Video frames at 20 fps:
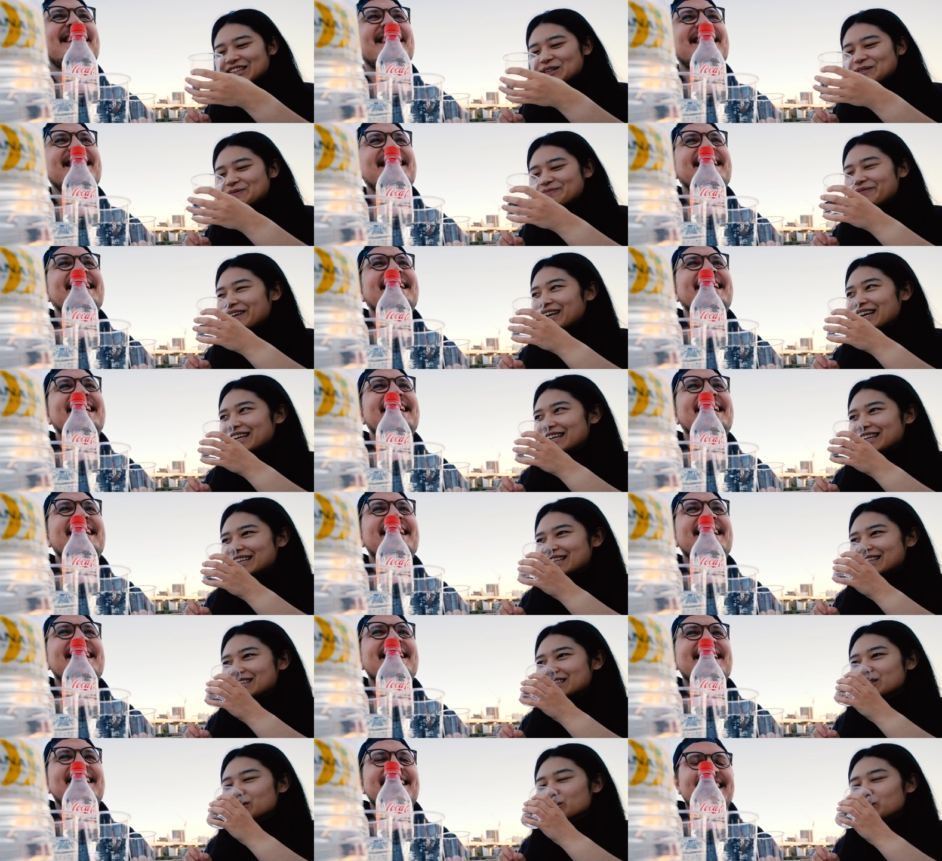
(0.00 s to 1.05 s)
Speaker 1: not
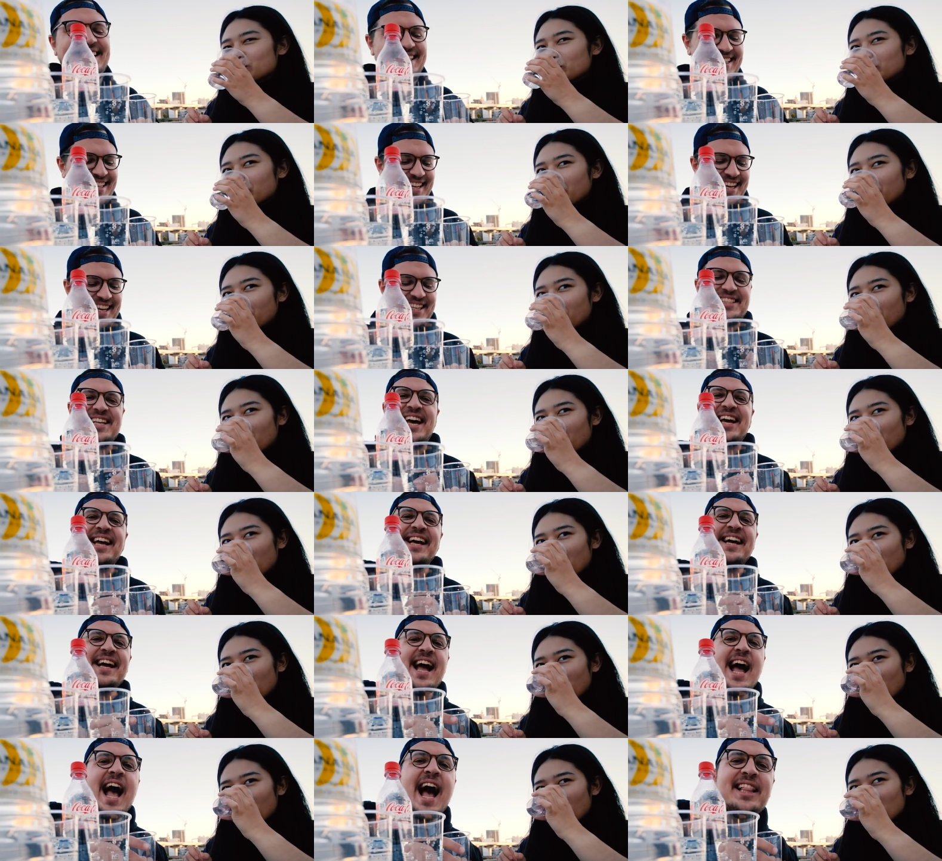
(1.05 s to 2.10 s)
bad.
Speaker 2: It's like,
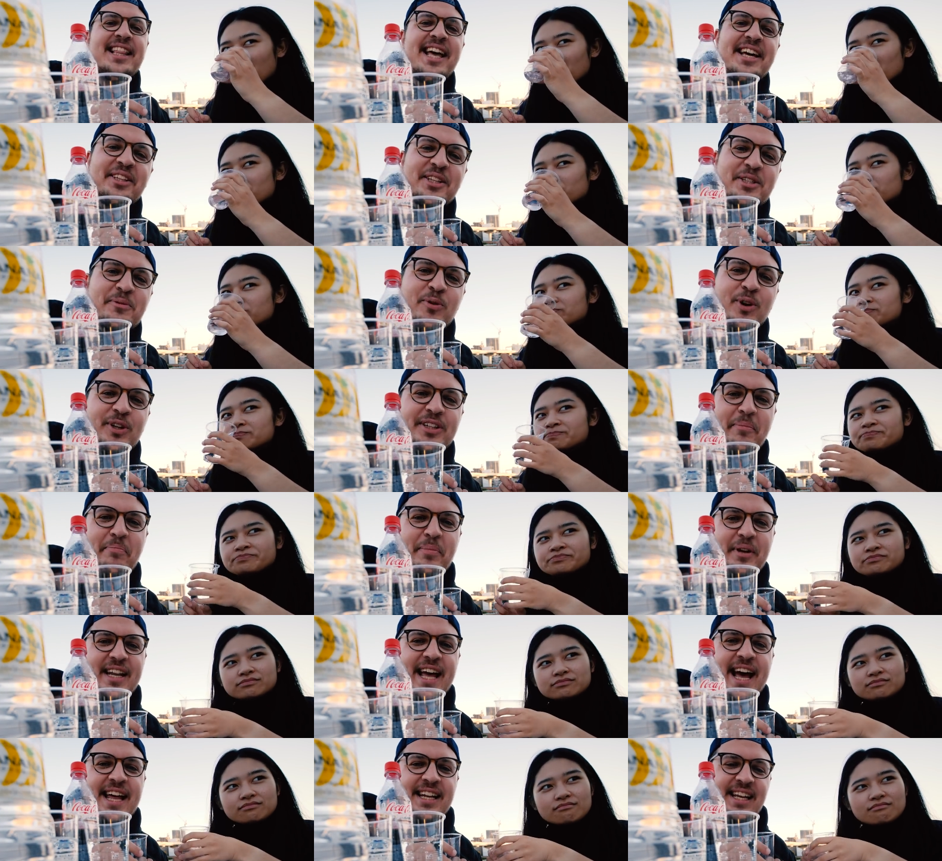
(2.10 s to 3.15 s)
I like this more than
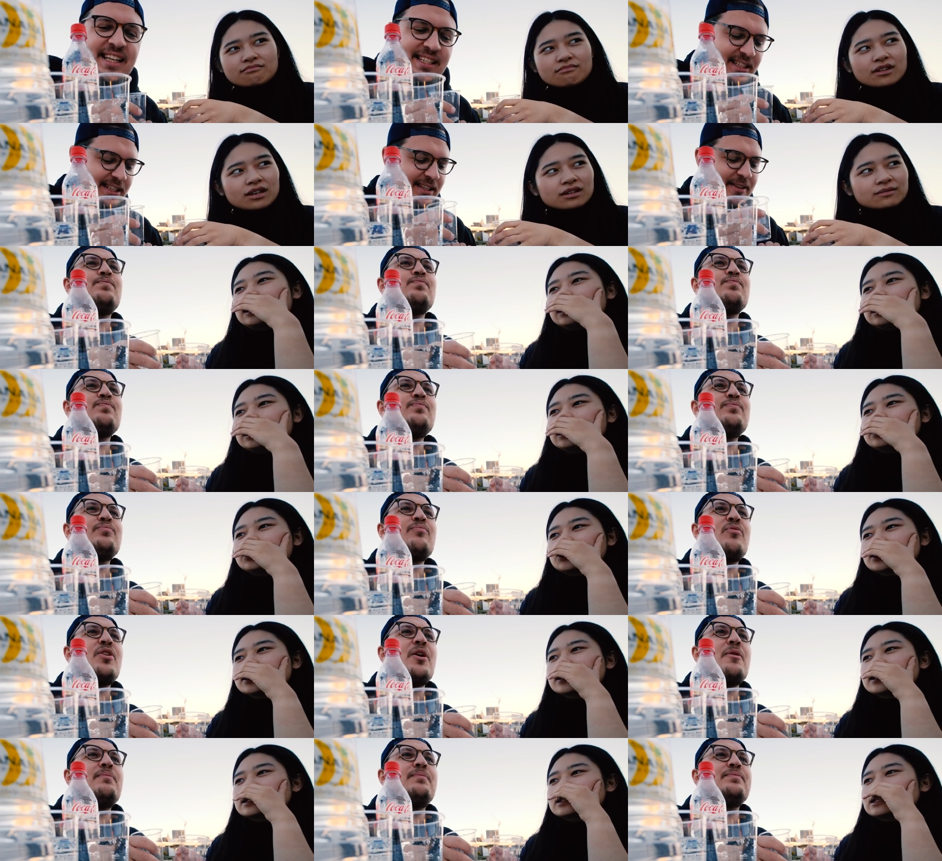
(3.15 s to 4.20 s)
bananas.
Speaker 1: It
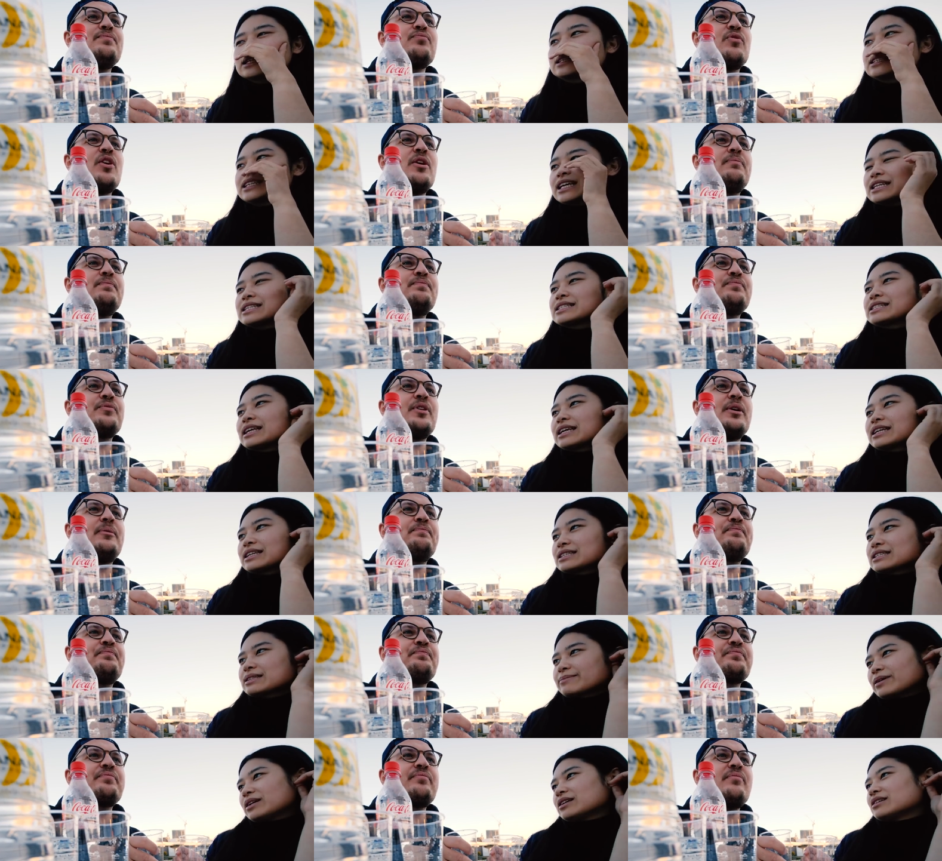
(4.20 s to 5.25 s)
just, it tastes like
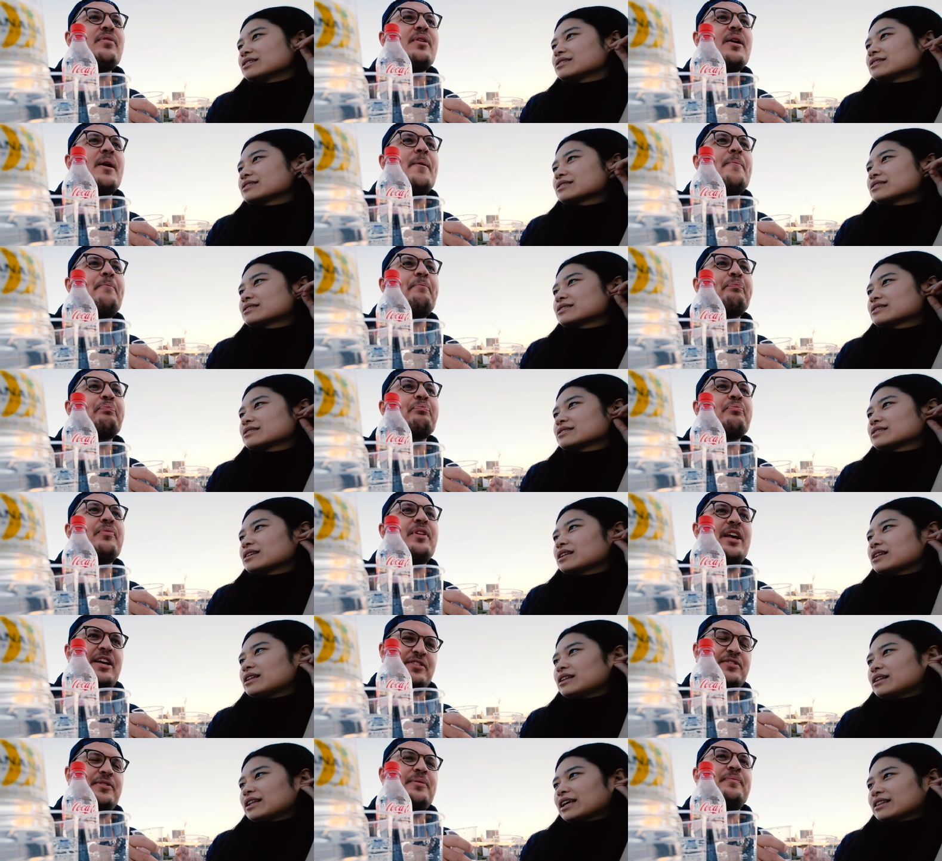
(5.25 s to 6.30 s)
it smells.
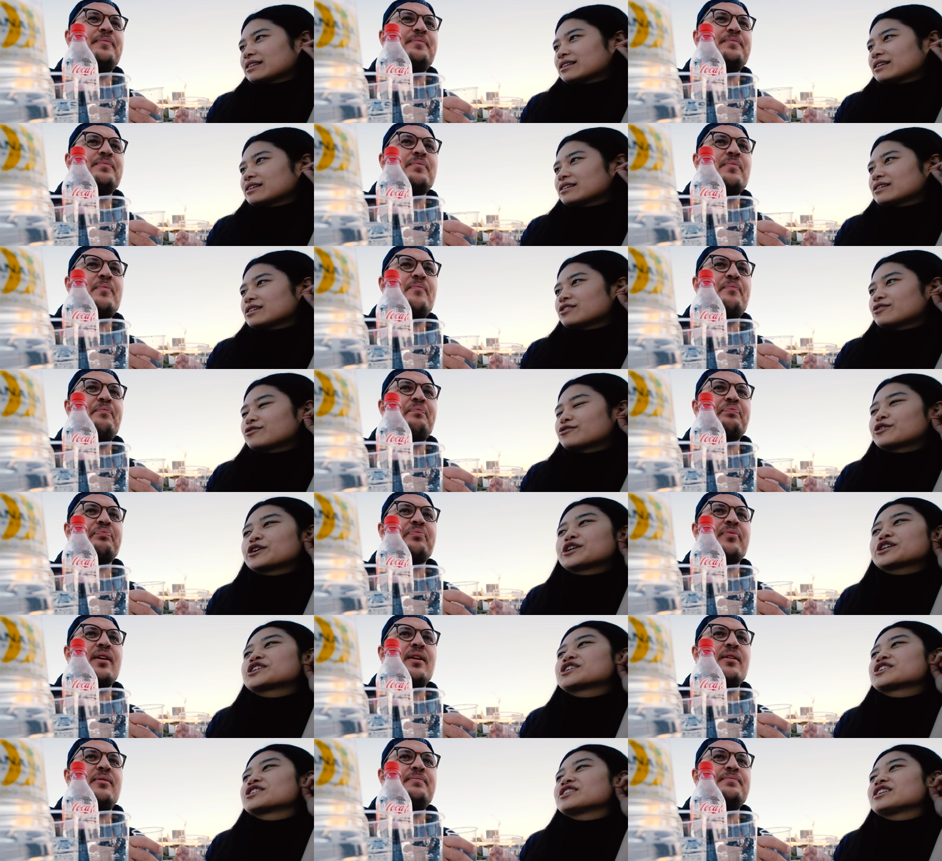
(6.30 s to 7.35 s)
Yes. Like the
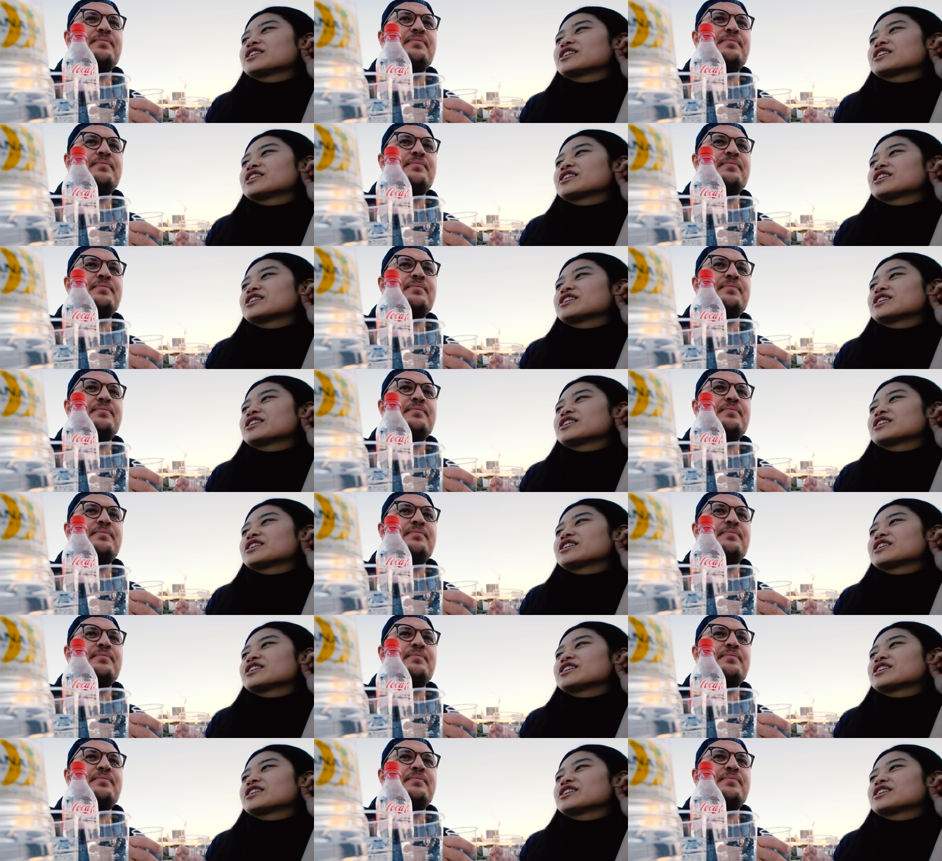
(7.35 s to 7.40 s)
fresh,